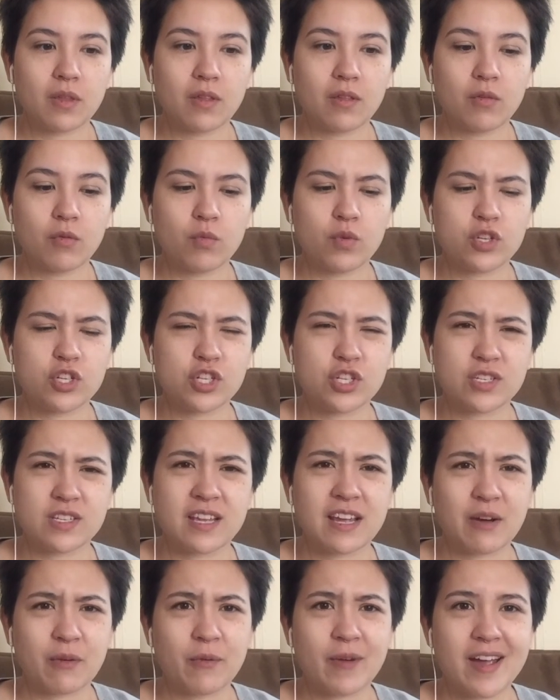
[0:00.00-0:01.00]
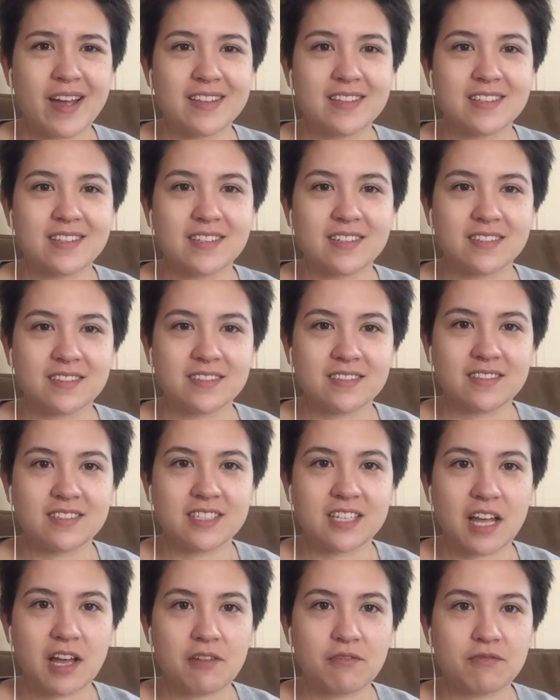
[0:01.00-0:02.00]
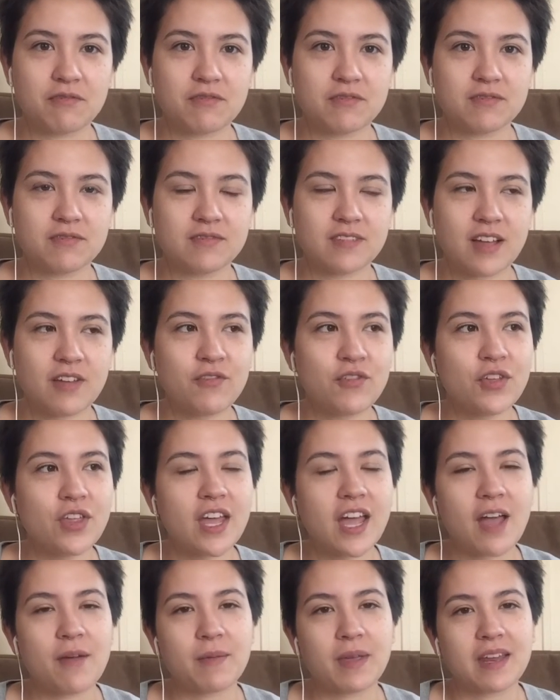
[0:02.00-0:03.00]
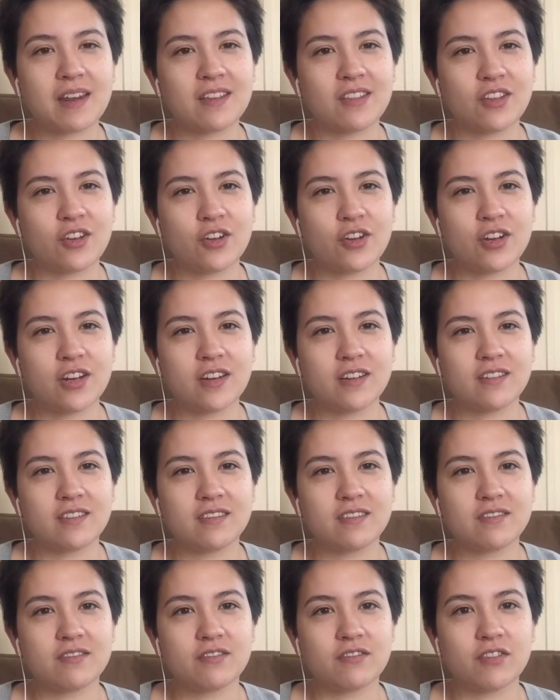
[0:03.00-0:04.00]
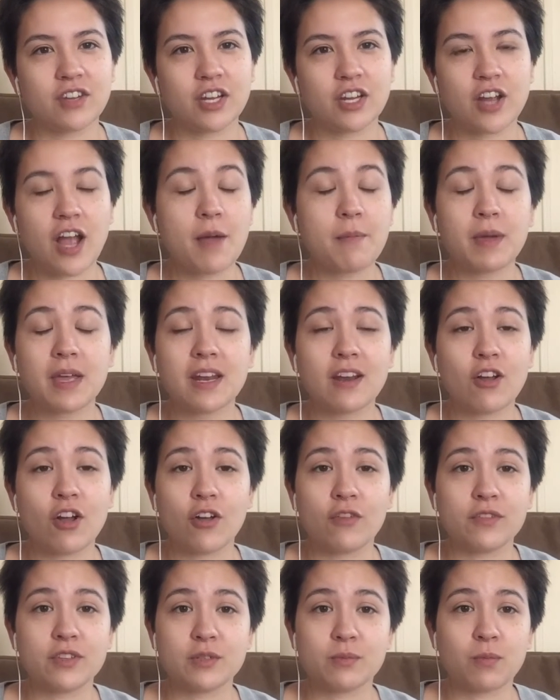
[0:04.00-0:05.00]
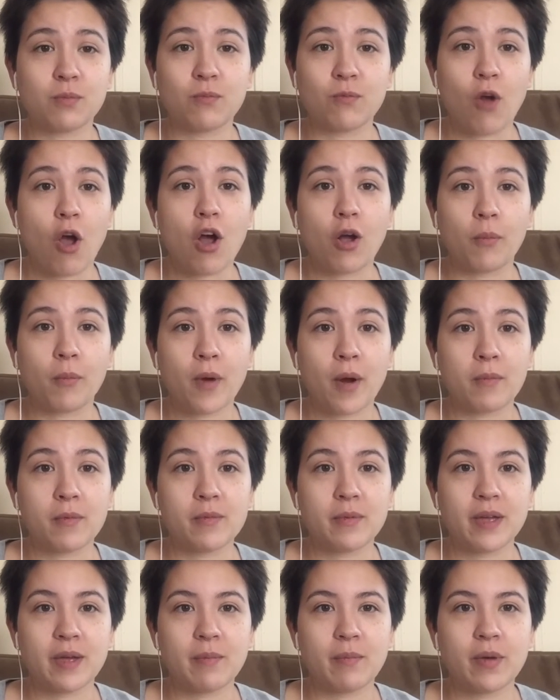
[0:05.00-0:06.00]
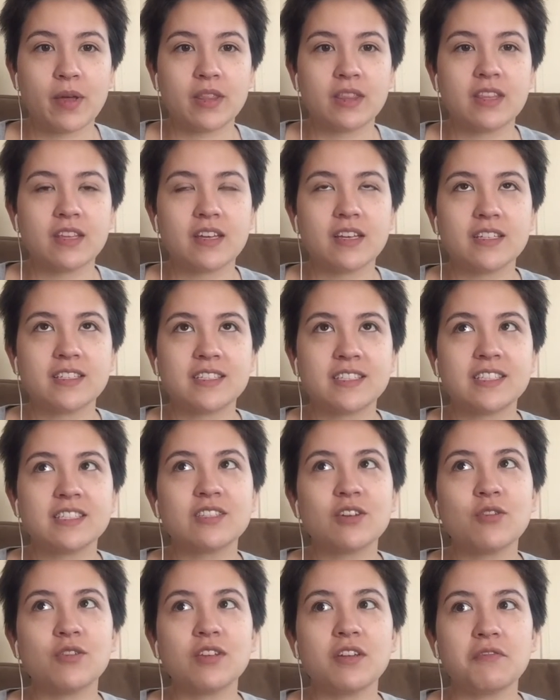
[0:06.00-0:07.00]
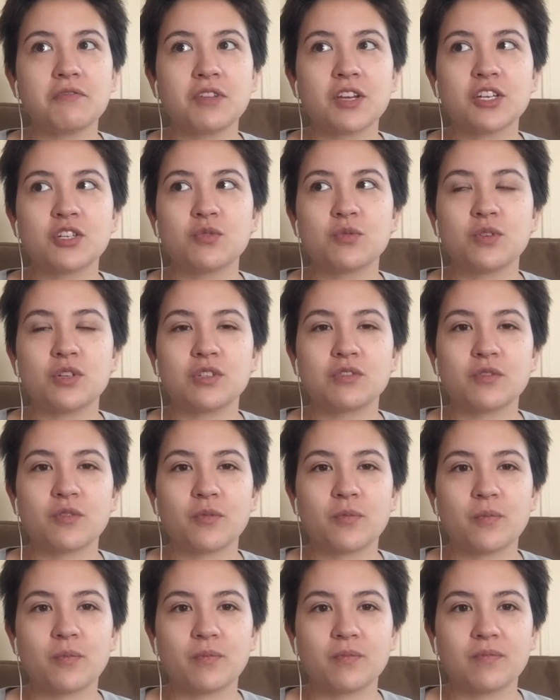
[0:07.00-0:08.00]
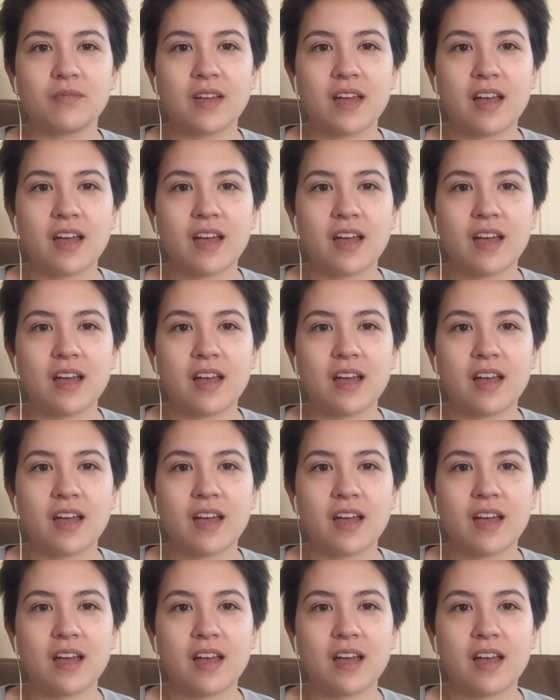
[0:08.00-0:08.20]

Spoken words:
which is like reds and stuff. I feel like I'm getting the Hooded Figure. I'm getting all of these wrong probably, but the 'Tis Only a Flesh Wound is from